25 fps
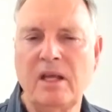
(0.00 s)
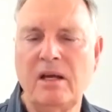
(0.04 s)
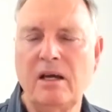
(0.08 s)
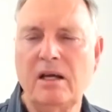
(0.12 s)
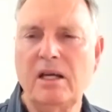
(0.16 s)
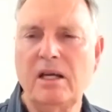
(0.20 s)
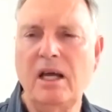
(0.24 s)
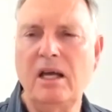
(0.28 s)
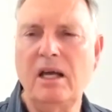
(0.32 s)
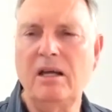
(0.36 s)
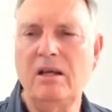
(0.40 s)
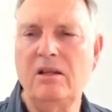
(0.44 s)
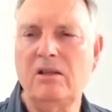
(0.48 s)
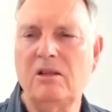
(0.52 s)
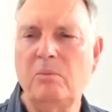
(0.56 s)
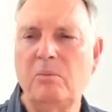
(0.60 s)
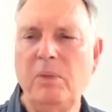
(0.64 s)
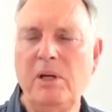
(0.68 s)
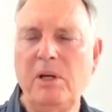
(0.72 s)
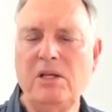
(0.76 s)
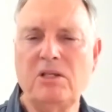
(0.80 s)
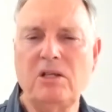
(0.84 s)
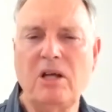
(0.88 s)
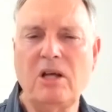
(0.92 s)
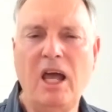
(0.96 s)
Okay, the
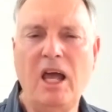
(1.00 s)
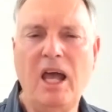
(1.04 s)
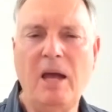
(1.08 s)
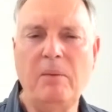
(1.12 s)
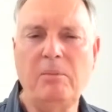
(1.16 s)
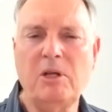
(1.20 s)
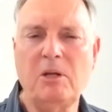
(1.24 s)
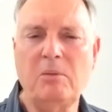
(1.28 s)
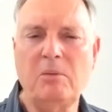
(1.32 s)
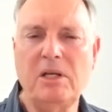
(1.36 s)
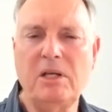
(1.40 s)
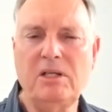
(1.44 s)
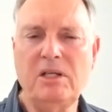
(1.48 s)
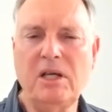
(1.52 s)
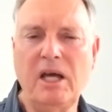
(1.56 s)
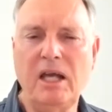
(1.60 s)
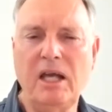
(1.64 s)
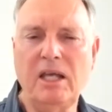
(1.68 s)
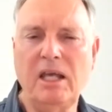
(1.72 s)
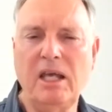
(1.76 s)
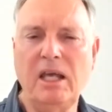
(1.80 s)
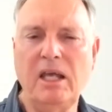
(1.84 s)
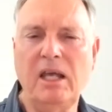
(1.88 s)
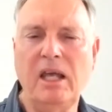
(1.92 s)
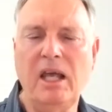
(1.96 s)
piece I happen to be
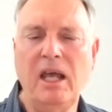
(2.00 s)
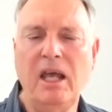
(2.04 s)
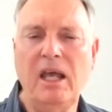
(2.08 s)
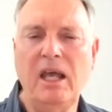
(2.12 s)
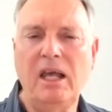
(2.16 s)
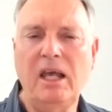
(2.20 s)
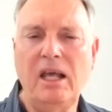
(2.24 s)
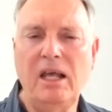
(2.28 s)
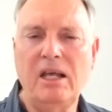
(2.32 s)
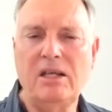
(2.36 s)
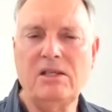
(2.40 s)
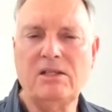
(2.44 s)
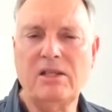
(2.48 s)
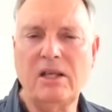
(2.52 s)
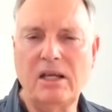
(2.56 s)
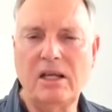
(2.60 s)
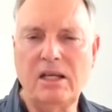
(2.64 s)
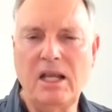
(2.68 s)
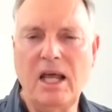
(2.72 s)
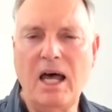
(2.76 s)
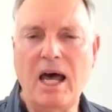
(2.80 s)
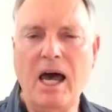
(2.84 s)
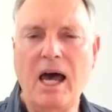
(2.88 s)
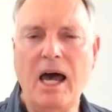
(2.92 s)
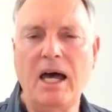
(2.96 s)
taking is the
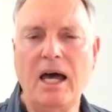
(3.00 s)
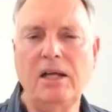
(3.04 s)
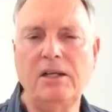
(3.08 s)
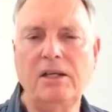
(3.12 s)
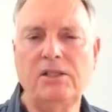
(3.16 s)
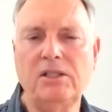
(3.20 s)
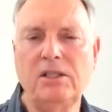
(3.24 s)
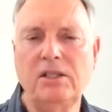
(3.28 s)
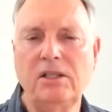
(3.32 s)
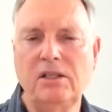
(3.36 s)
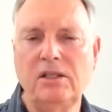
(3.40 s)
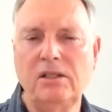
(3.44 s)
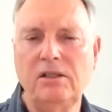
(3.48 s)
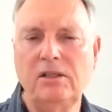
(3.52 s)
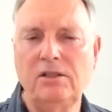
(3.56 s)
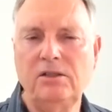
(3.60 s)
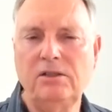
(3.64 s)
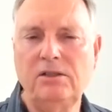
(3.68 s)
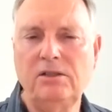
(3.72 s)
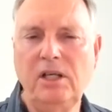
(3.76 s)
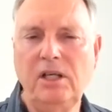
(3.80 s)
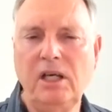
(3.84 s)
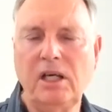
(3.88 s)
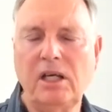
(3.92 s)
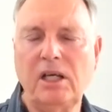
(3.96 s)
large,
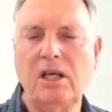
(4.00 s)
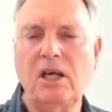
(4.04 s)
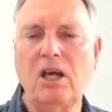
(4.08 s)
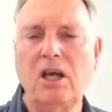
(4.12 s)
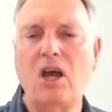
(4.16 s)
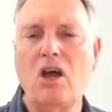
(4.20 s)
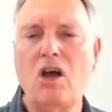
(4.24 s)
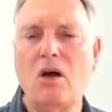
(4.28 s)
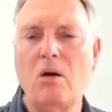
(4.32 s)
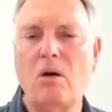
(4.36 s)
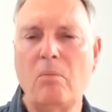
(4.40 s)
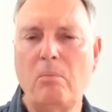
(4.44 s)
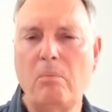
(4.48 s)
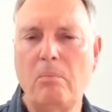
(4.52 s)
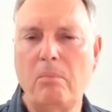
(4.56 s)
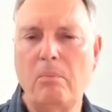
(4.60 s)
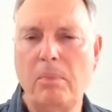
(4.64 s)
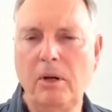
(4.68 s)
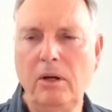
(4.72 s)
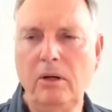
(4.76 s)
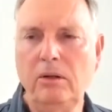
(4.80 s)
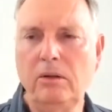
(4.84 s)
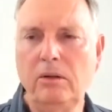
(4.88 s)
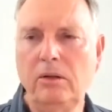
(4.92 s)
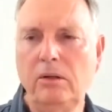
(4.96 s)
thick,
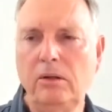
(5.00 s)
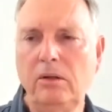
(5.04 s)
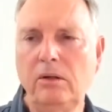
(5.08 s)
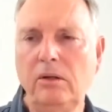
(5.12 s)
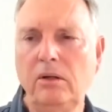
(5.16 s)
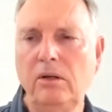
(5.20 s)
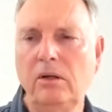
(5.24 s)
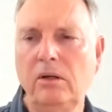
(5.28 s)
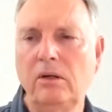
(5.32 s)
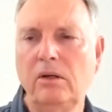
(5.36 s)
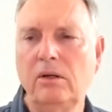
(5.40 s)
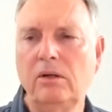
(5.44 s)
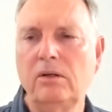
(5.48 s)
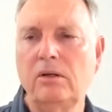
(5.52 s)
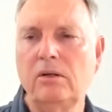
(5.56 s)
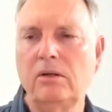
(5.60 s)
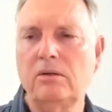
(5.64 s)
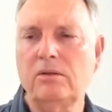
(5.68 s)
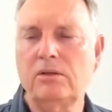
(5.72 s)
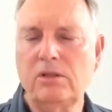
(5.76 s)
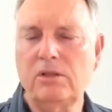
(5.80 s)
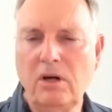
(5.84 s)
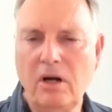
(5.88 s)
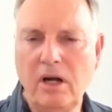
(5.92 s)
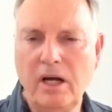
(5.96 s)
blue
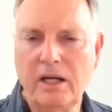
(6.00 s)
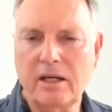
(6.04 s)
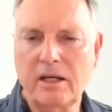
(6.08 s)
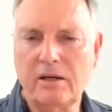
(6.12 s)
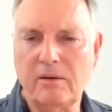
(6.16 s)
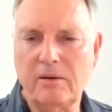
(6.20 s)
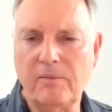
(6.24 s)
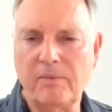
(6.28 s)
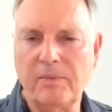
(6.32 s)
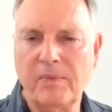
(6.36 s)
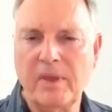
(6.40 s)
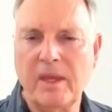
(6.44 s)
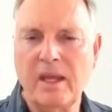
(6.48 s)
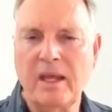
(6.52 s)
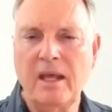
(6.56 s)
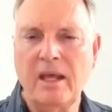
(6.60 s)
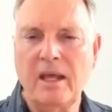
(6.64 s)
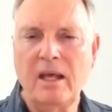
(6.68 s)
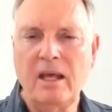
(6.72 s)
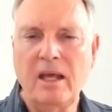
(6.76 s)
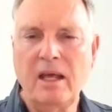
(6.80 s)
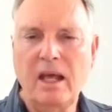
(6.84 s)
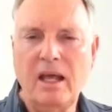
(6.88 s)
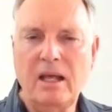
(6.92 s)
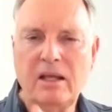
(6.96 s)
triangle.
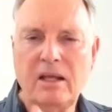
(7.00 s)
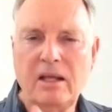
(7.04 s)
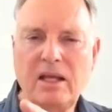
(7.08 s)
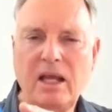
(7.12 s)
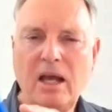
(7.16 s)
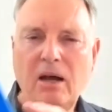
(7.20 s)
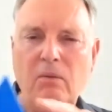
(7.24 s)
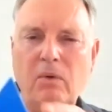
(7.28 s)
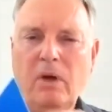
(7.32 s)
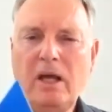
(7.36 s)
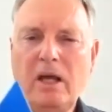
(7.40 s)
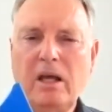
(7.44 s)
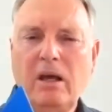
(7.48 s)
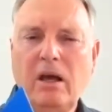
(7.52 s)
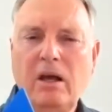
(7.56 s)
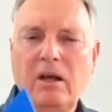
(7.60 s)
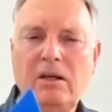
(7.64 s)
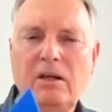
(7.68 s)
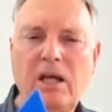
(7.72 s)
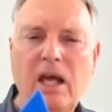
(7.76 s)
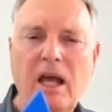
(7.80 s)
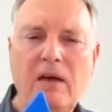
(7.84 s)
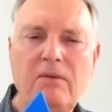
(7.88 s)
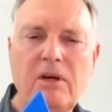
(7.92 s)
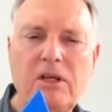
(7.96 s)
Now we're going
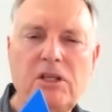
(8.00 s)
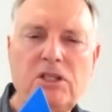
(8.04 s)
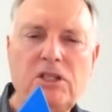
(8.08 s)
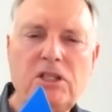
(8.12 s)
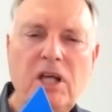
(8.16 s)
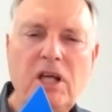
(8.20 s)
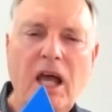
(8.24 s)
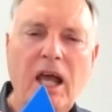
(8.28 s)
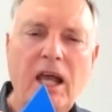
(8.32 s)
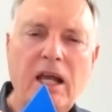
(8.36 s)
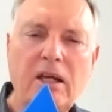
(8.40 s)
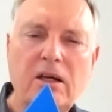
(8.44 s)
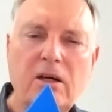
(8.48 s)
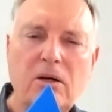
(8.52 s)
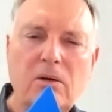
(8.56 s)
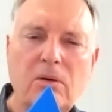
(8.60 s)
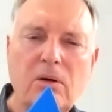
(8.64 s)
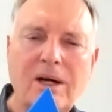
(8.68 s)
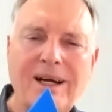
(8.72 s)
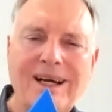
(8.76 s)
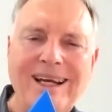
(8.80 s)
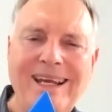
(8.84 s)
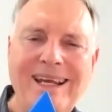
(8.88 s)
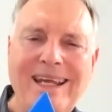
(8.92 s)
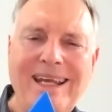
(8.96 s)
to have a chain or
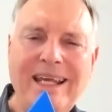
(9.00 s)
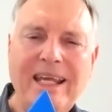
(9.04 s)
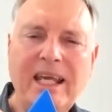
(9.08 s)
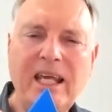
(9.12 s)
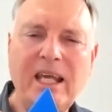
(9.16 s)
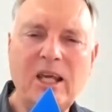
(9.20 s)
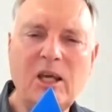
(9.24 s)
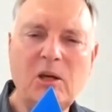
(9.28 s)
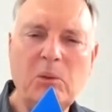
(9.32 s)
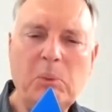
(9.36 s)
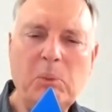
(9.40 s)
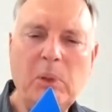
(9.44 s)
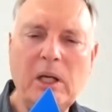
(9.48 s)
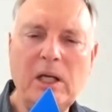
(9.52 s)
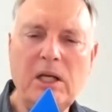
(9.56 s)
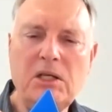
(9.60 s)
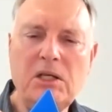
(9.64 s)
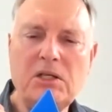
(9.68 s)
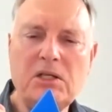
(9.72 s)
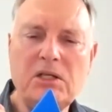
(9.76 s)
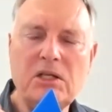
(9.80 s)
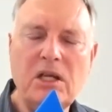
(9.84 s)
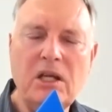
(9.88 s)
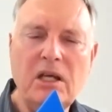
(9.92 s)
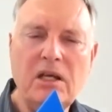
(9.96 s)
a linking
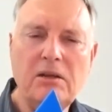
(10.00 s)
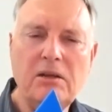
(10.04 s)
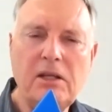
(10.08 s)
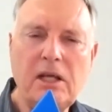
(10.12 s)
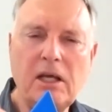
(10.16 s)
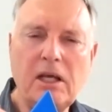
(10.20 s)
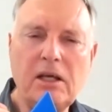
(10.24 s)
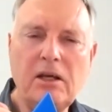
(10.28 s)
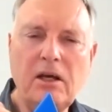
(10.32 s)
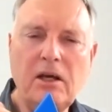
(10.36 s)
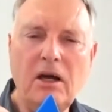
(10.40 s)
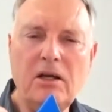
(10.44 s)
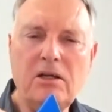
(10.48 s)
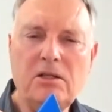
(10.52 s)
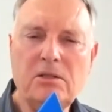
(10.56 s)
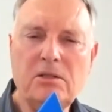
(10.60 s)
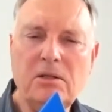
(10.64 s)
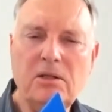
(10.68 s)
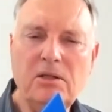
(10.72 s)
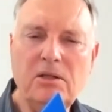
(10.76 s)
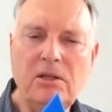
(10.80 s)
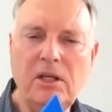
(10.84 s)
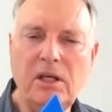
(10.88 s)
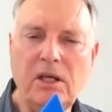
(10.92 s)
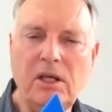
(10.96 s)
piece that goes
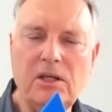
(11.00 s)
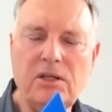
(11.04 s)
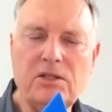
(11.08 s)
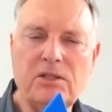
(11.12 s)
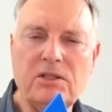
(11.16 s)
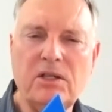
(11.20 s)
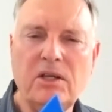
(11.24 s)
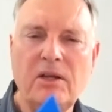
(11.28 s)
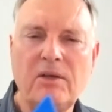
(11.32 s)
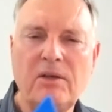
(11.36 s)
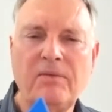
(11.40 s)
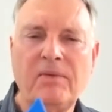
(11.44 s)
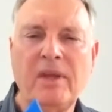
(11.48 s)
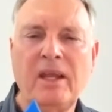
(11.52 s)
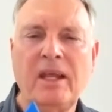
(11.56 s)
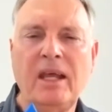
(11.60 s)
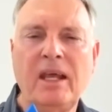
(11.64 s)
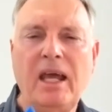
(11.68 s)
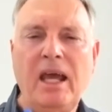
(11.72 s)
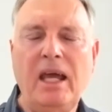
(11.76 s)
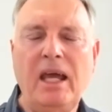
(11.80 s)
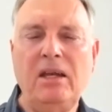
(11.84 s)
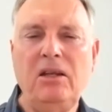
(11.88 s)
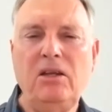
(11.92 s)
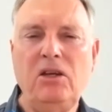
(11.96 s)
with this,
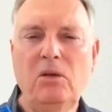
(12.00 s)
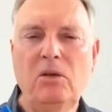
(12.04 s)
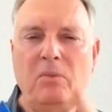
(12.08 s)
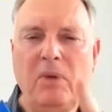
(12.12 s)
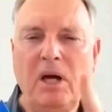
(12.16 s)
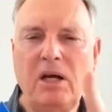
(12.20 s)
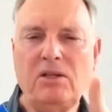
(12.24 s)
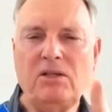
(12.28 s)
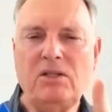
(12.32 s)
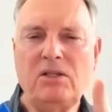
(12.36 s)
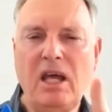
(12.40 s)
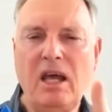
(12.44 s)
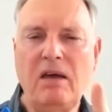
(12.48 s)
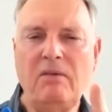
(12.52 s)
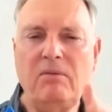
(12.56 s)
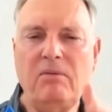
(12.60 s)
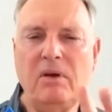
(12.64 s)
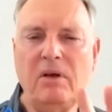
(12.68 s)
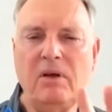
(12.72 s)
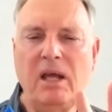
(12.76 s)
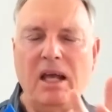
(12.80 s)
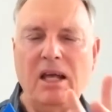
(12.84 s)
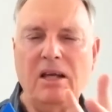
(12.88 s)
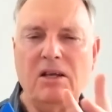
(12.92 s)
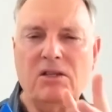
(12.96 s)
and you must have
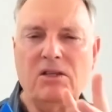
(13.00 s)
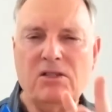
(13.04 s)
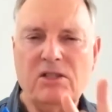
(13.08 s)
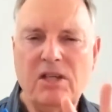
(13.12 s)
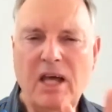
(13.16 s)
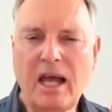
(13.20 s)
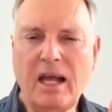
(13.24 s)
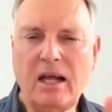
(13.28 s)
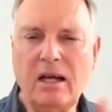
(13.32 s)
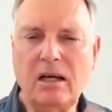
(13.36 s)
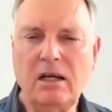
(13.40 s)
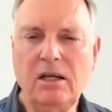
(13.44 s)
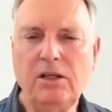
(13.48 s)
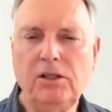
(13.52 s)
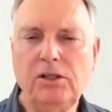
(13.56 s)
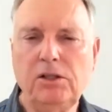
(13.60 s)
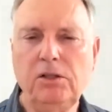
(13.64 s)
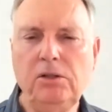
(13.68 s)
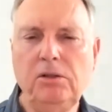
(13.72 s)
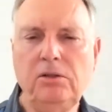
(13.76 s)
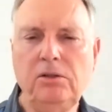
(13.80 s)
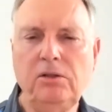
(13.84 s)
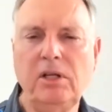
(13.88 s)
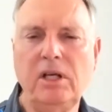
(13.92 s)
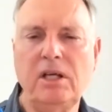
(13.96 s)
exactly
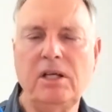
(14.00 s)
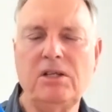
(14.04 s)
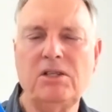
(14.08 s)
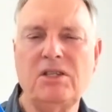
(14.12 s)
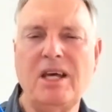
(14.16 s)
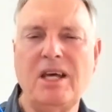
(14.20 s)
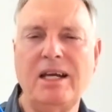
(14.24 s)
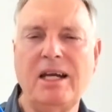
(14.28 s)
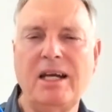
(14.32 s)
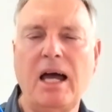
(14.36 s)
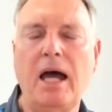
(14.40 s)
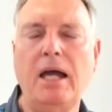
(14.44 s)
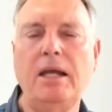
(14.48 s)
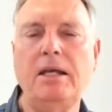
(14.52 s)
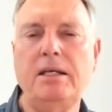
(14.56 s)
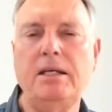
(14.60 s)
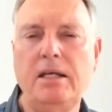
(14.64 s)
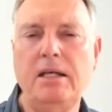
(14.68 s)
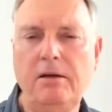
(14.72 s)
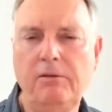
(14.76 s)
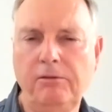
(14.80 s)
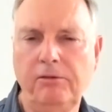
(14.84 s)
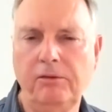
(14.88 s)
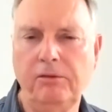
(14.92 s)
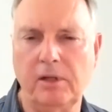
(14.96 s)
two things that are
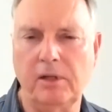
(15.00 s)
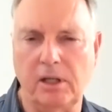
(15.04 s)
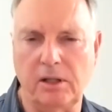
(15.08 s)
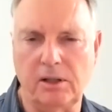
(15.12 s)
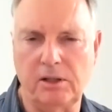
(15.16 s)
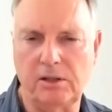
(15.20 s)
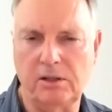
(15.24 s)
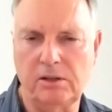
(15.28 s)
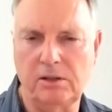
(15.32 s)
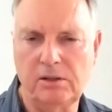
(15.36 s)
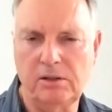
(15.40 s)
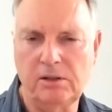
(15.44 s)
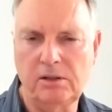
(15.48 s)
different.